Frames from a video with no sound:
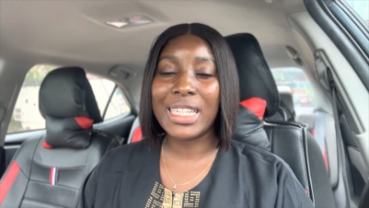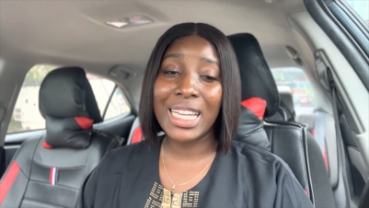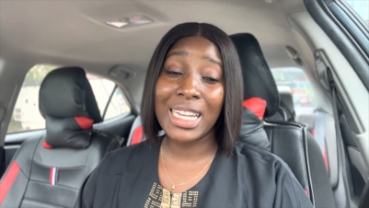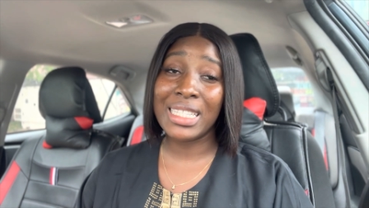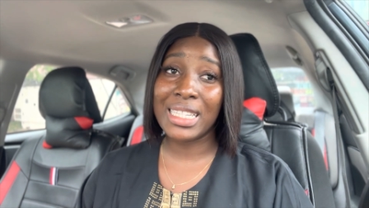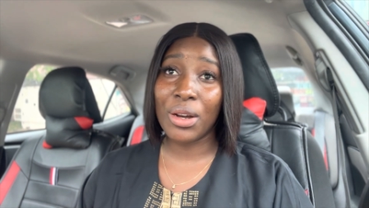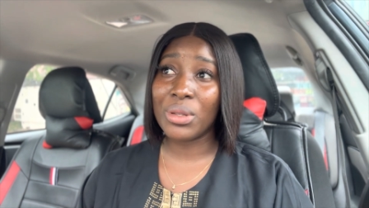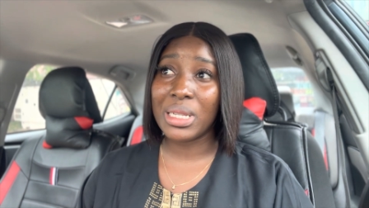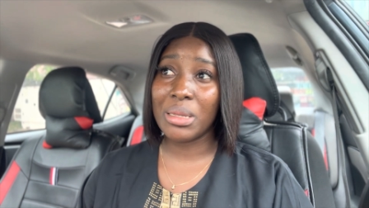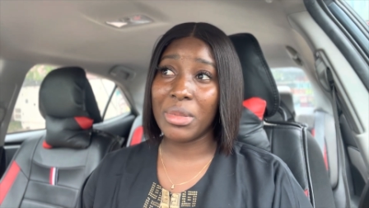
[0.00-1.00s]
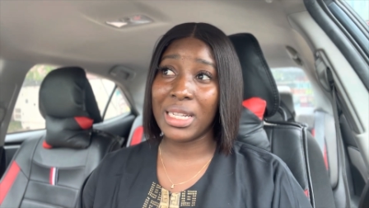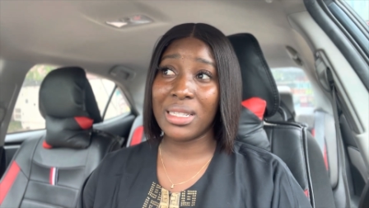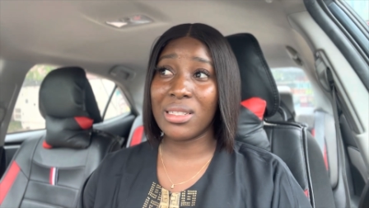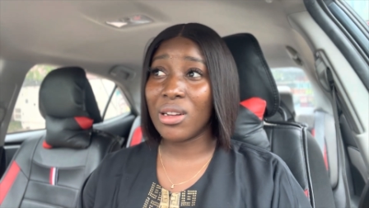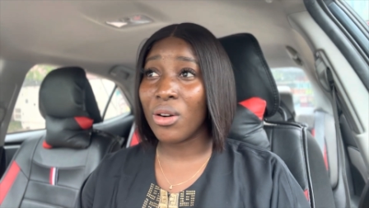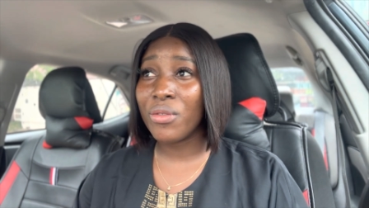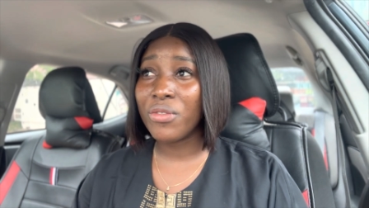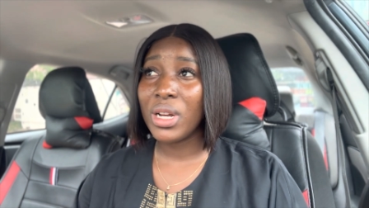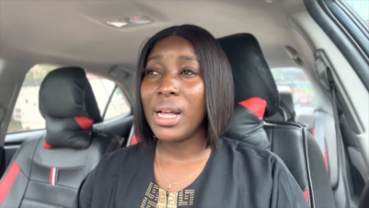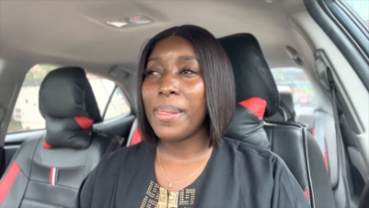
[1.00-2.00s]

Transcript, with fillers: I started doubting myself.